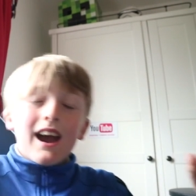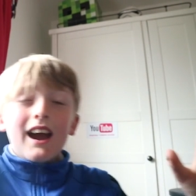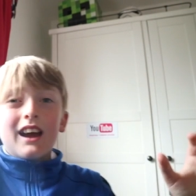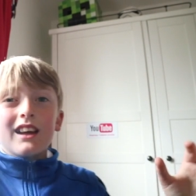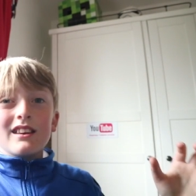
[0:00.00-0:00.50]

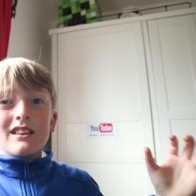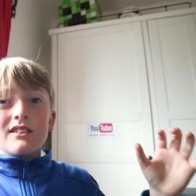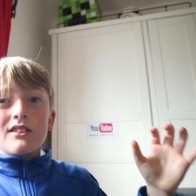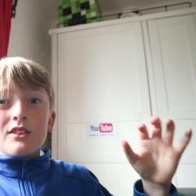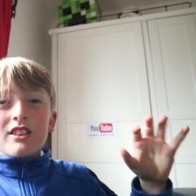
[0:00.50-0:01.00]

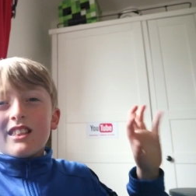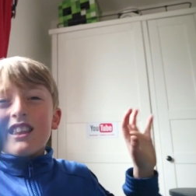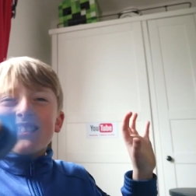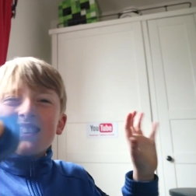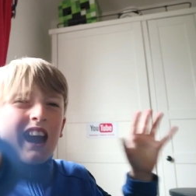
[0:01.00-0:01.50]
and
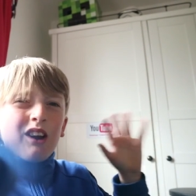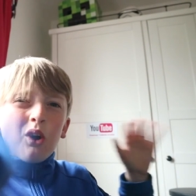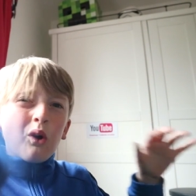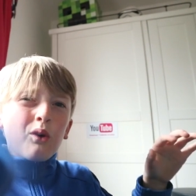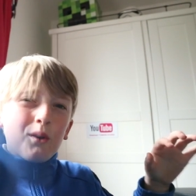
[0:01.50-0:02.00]
let's see how
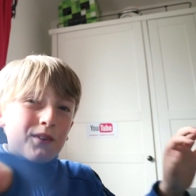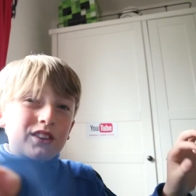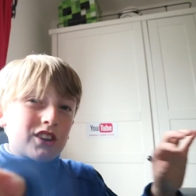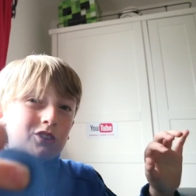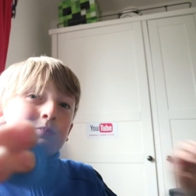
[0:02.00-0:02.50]
cool
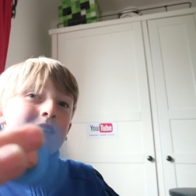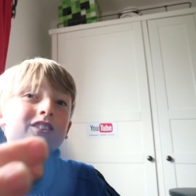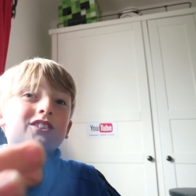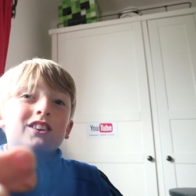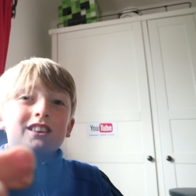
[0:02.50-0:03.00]
fidget
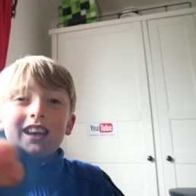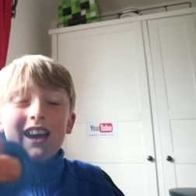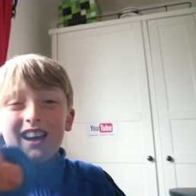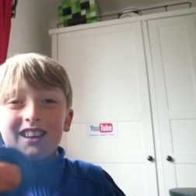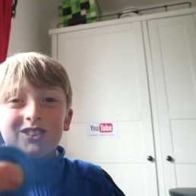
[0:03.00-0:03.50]
spinners can
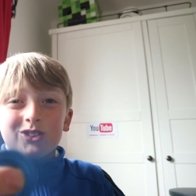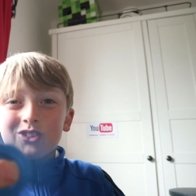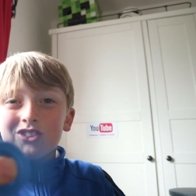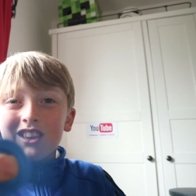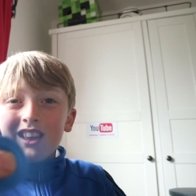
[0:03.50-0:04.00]
get
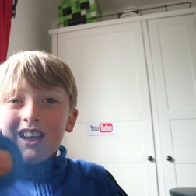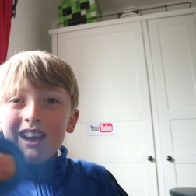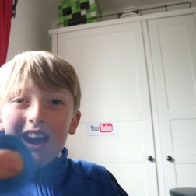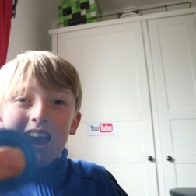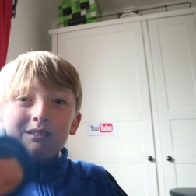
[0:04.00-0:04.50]
because
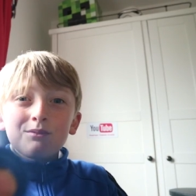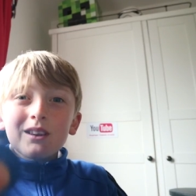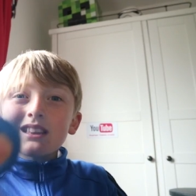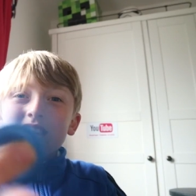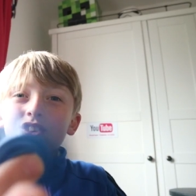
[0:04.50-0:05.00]
I'm
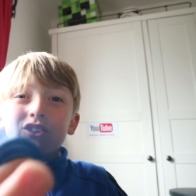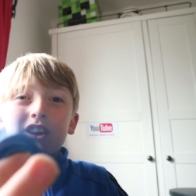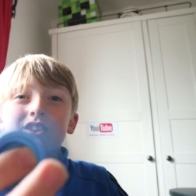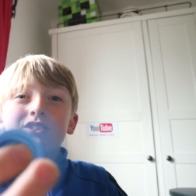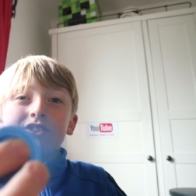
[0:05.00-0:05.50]
really
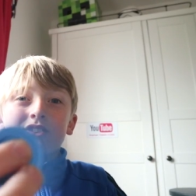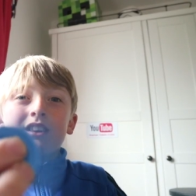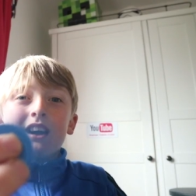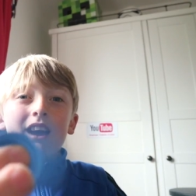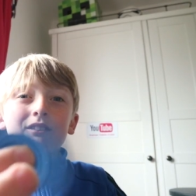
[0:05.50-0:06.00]
interested.
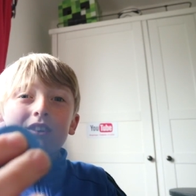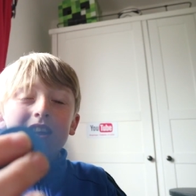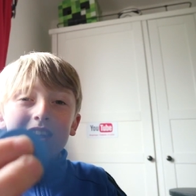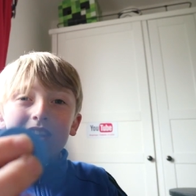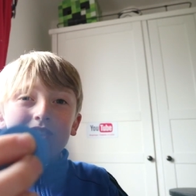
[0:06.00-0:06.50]
I'm
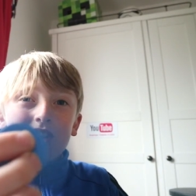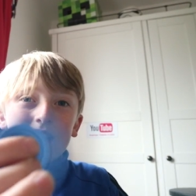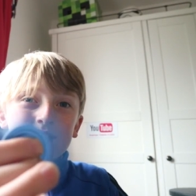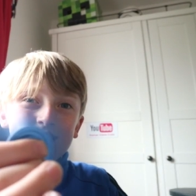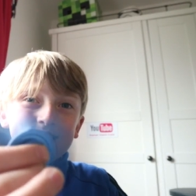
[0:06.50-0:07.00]
really
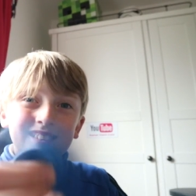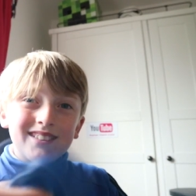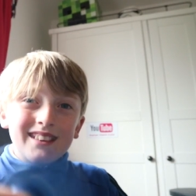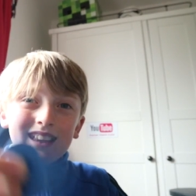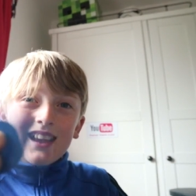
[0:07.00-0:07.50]
interested to
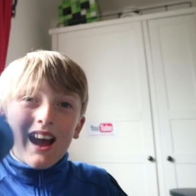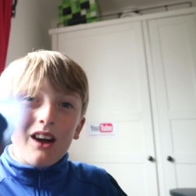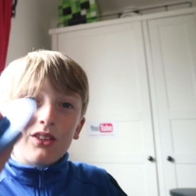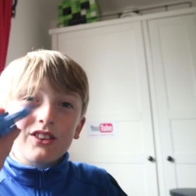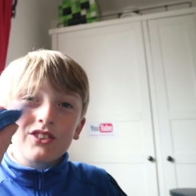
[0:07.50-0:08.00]
see
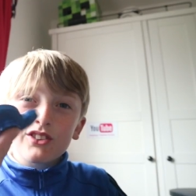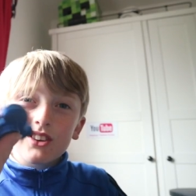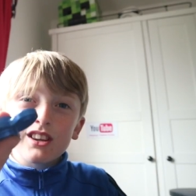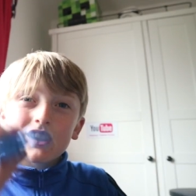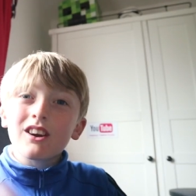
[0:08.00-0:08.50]
how this is
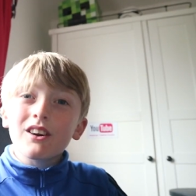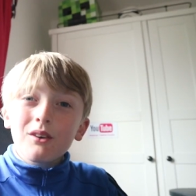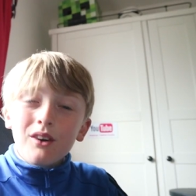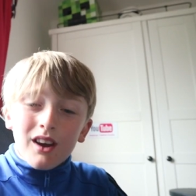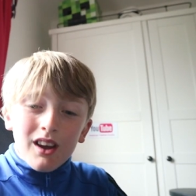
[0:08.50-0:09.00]
gonna
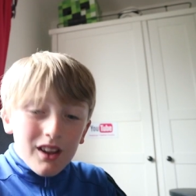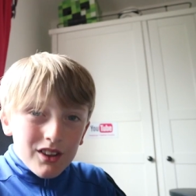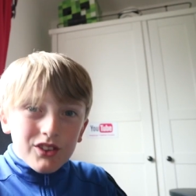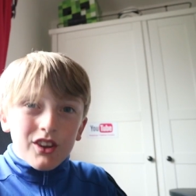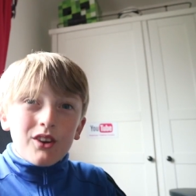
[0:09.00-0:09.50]
go.
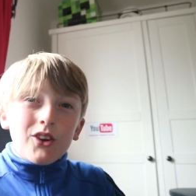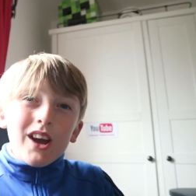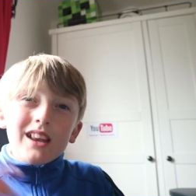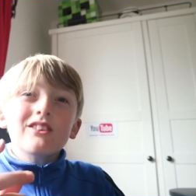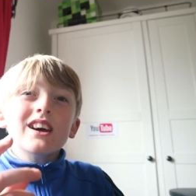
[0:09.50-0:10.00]
So
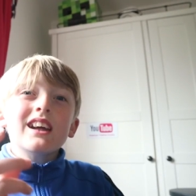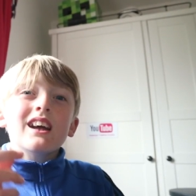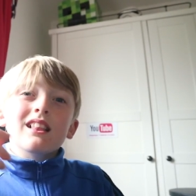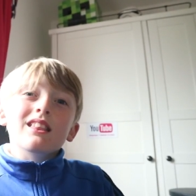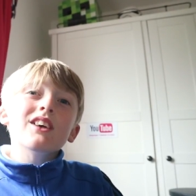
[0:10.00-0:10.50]

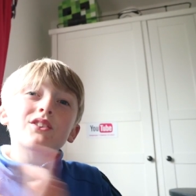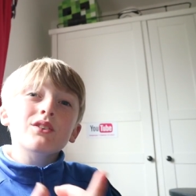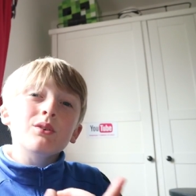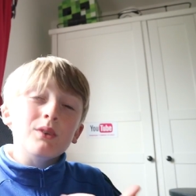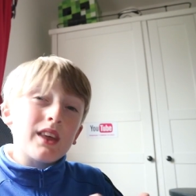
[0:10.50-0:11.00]
anyway,
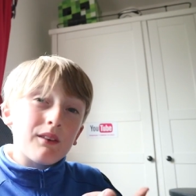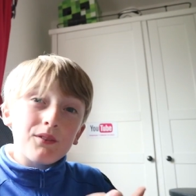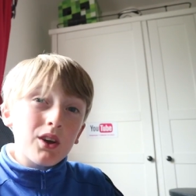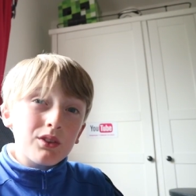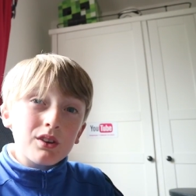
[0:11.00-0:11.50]
let's, without
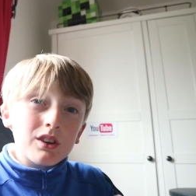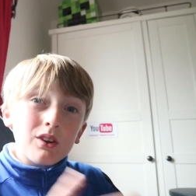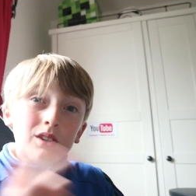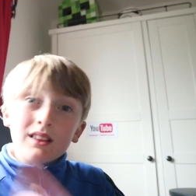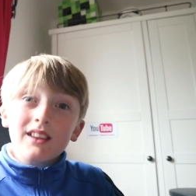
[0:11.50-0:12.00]
further
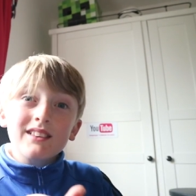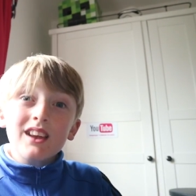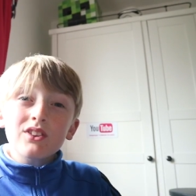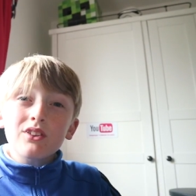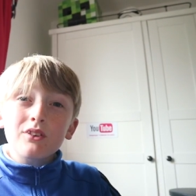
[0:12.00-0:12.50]
ado, let's
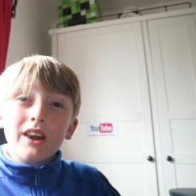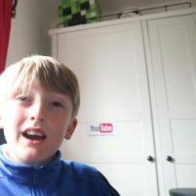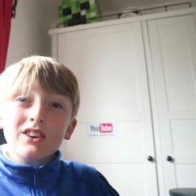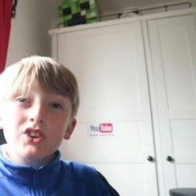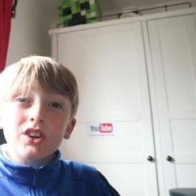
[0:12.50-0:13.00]
get into the
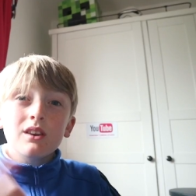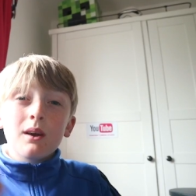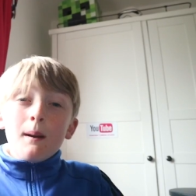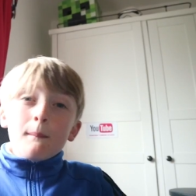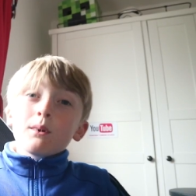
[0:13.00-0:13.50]
reaction.
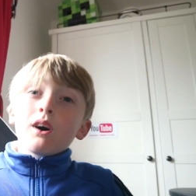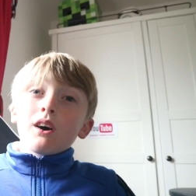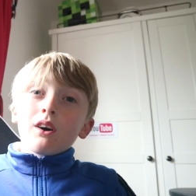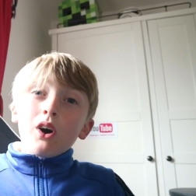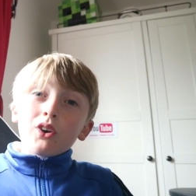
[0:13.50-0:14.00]

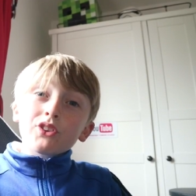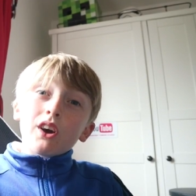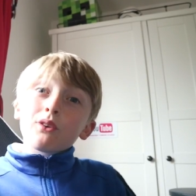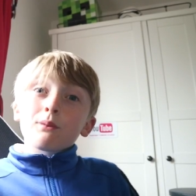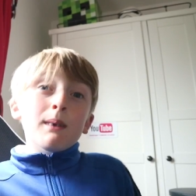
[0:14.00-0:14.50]
But also,
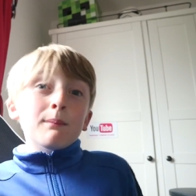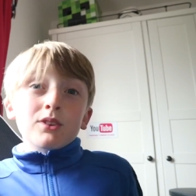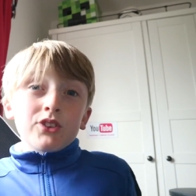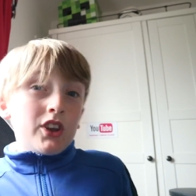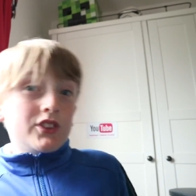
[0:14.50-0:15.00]

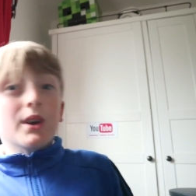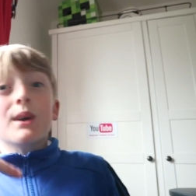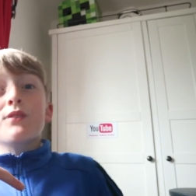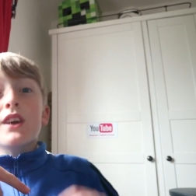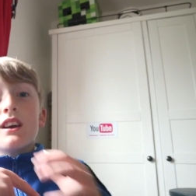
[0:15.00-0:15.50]
remember to
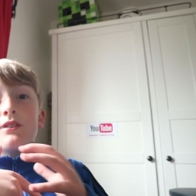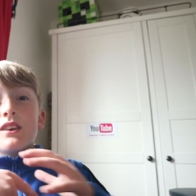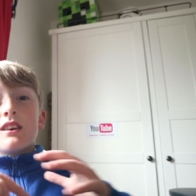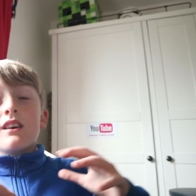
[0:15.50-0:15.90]
join Frigga